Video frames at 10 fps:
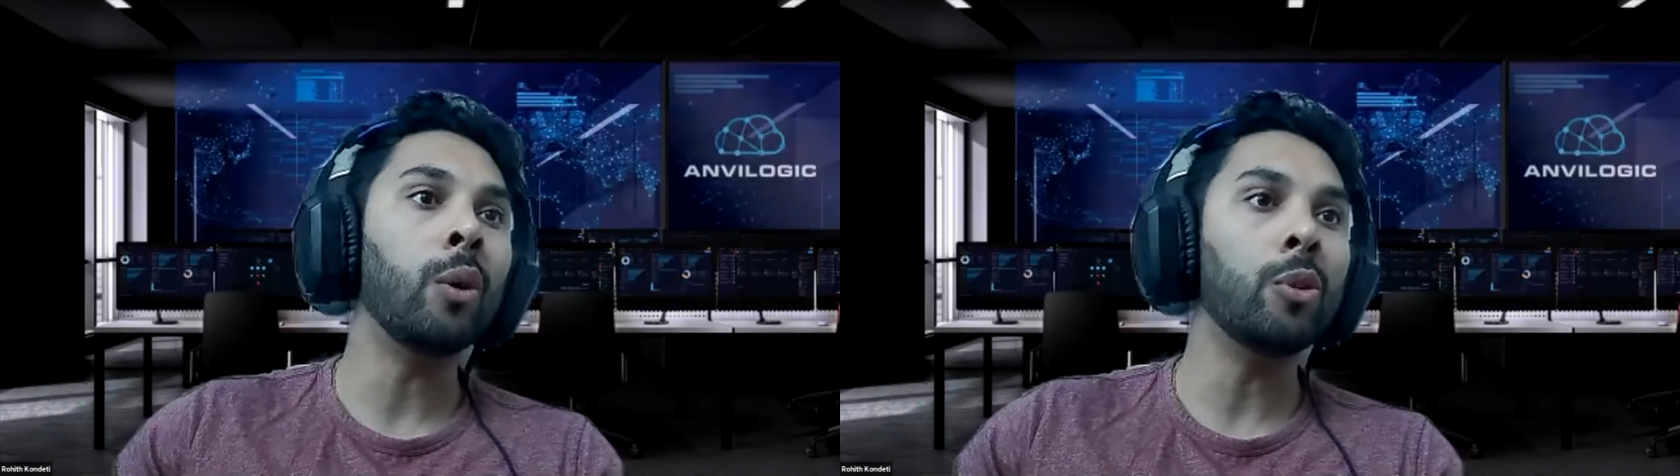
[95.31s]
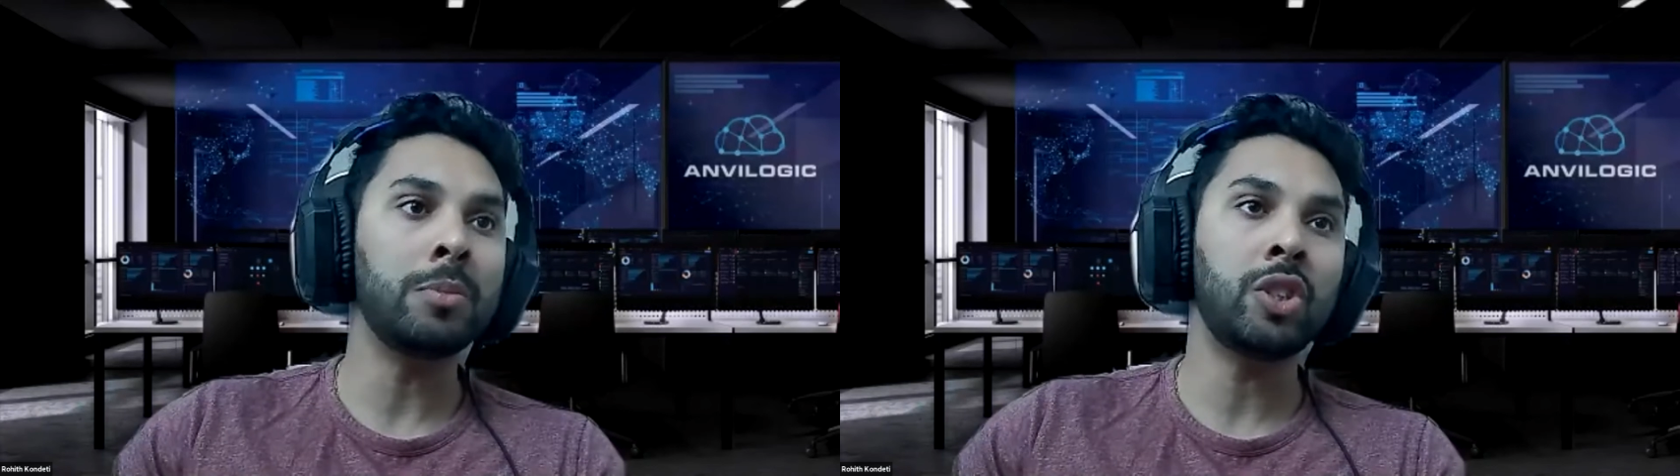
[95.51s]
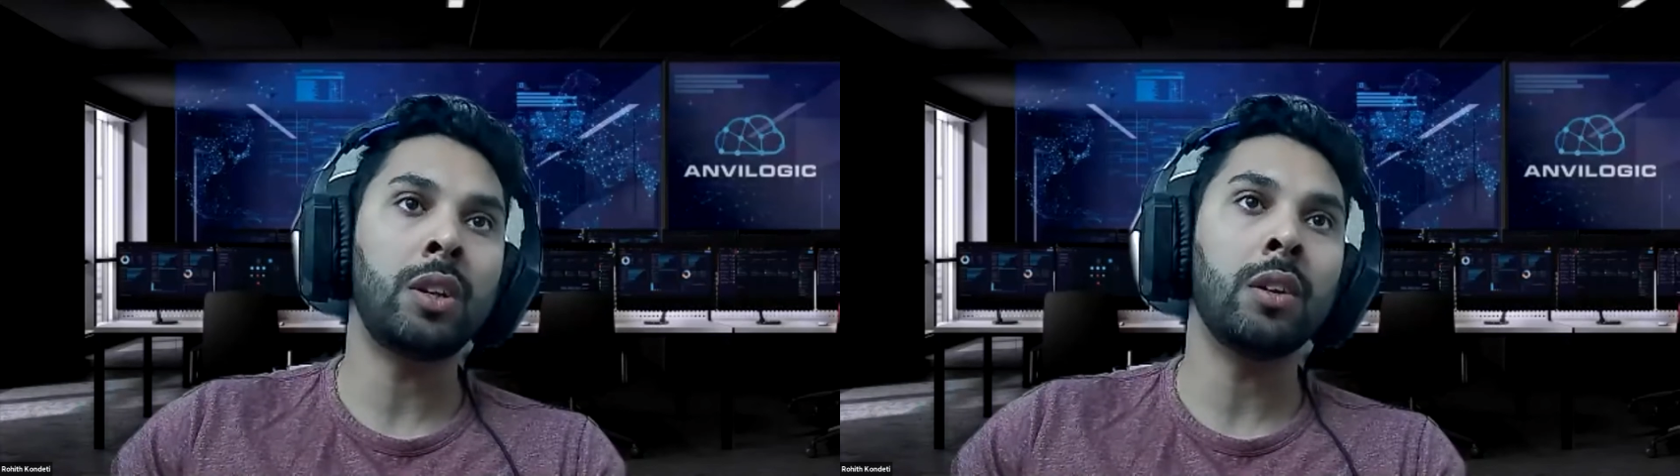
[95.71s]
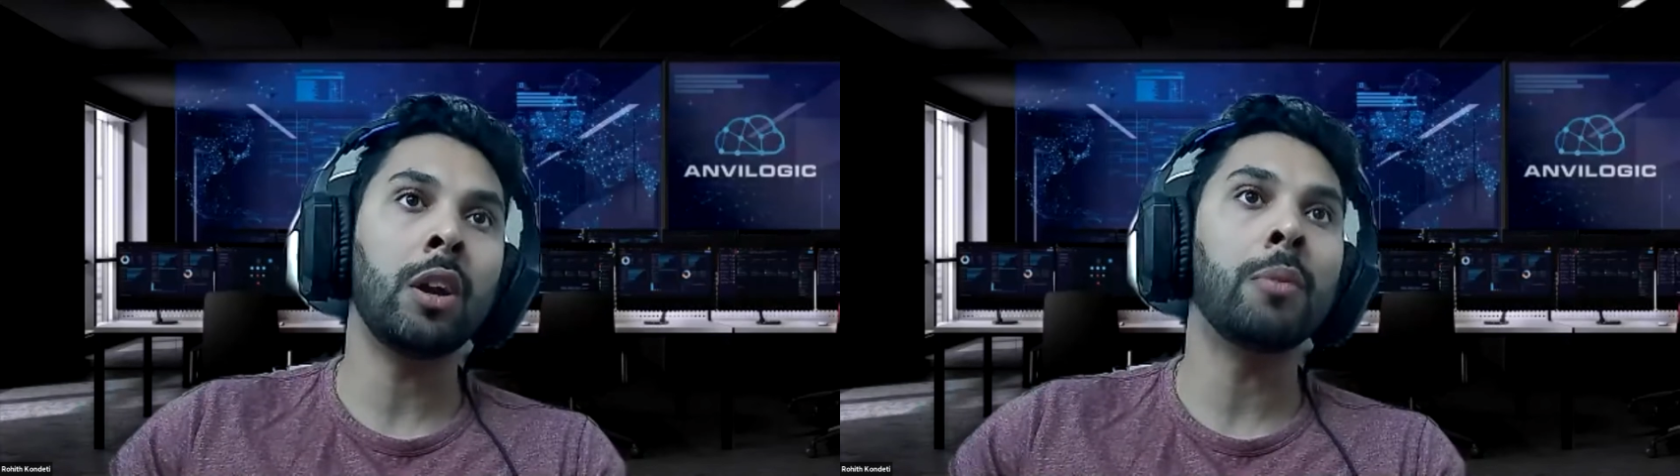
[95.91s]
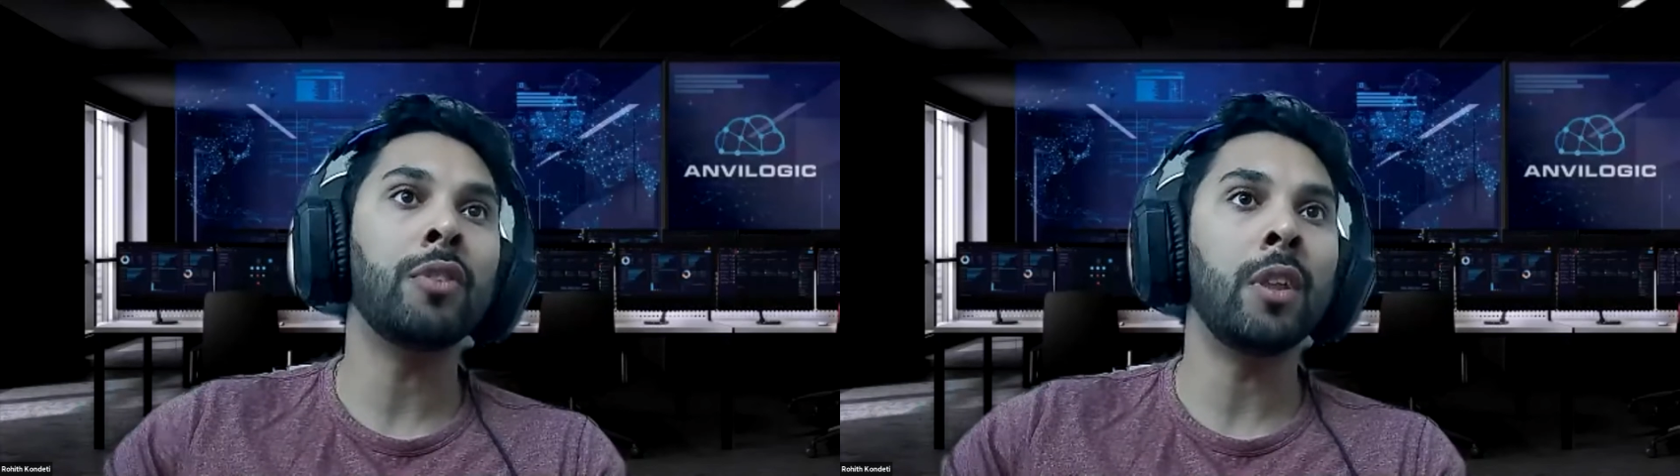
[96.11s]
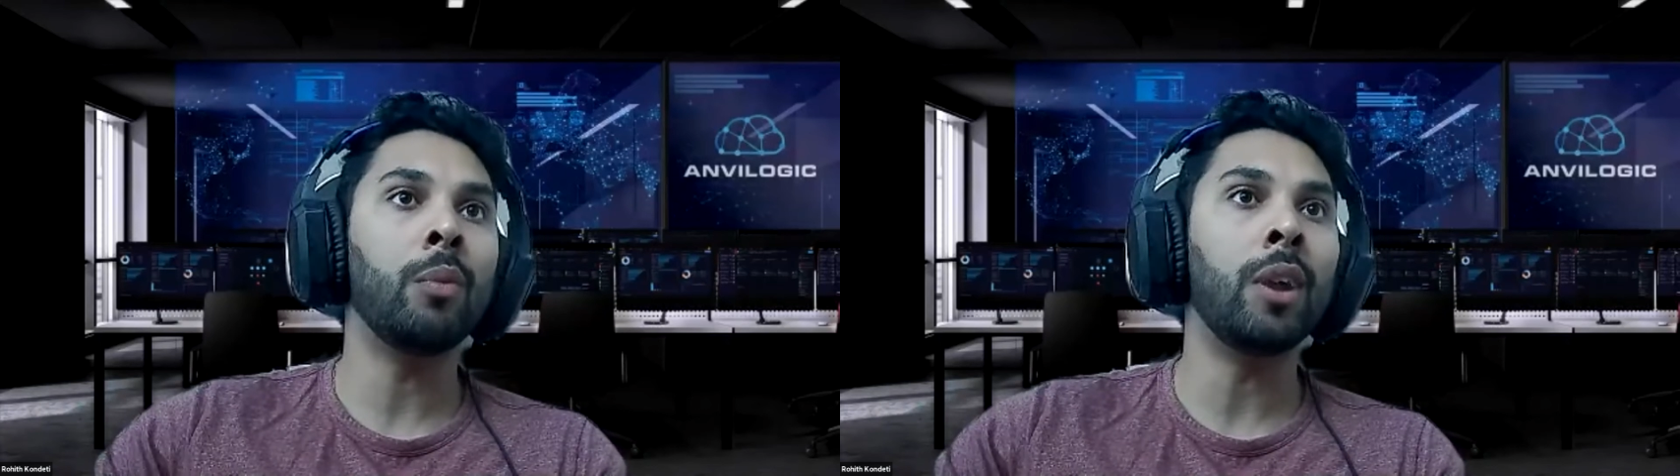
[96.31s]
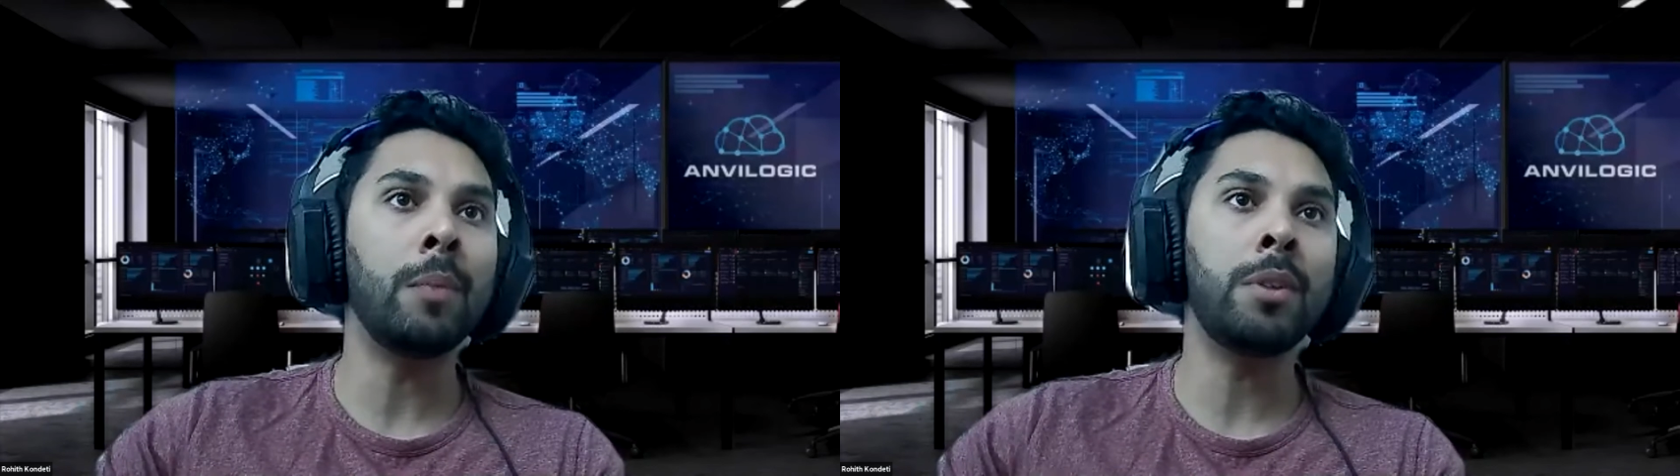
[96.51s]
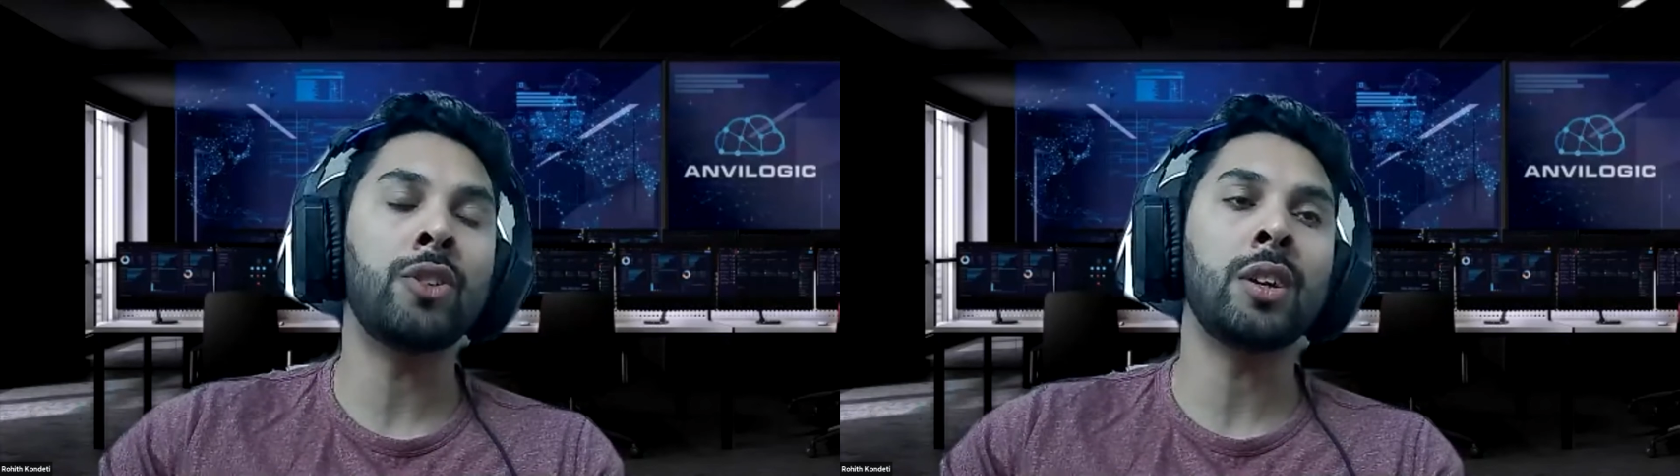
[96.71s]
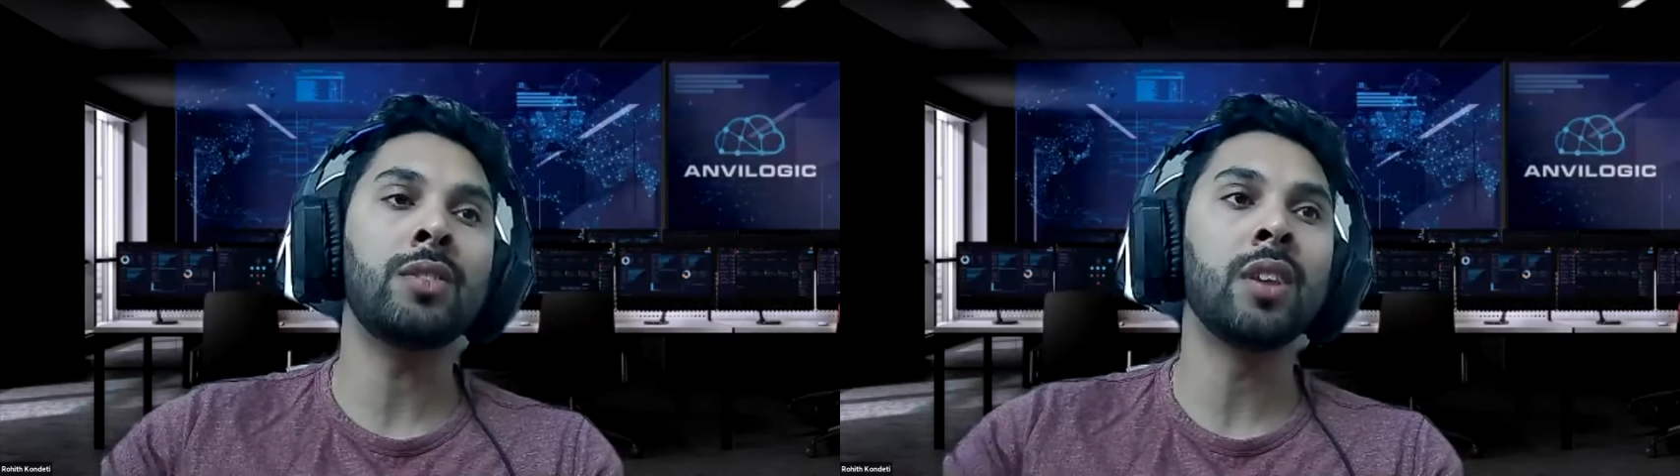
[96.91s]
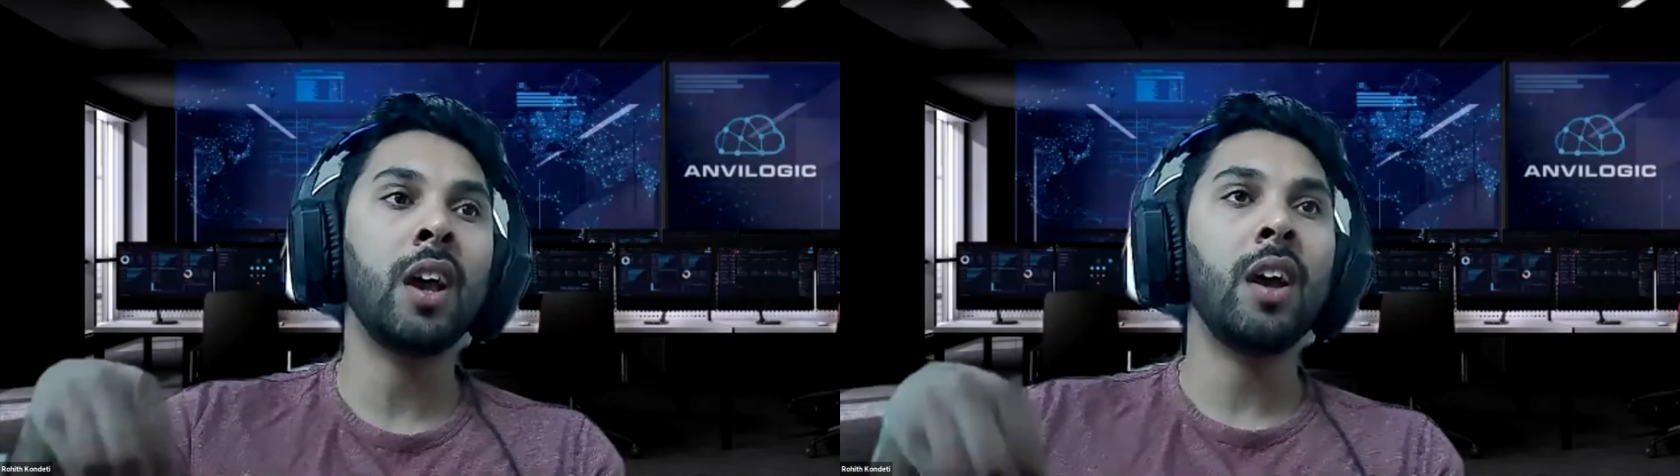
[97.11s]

host machine or coming from that one IP address,